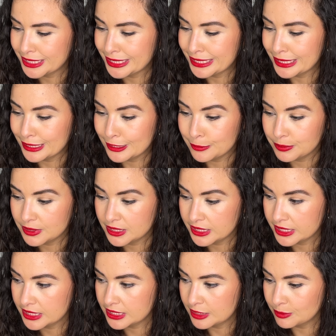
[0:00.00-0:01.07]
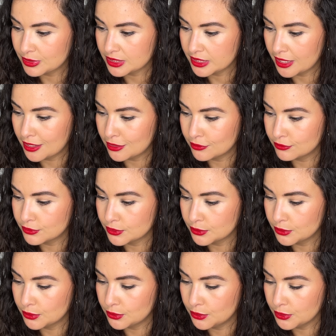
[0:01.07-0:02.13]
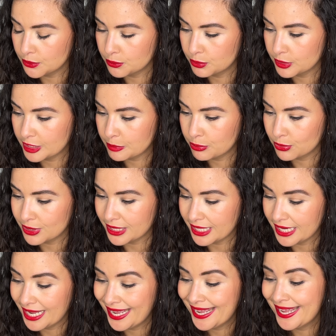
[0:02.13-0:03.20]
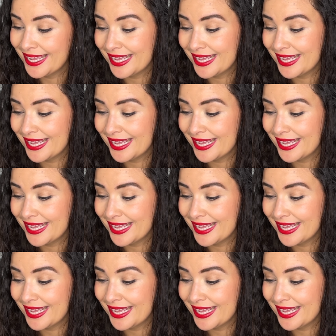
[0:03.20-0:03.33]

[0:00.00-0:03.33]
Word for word: The lipsticks themselves look really pretty.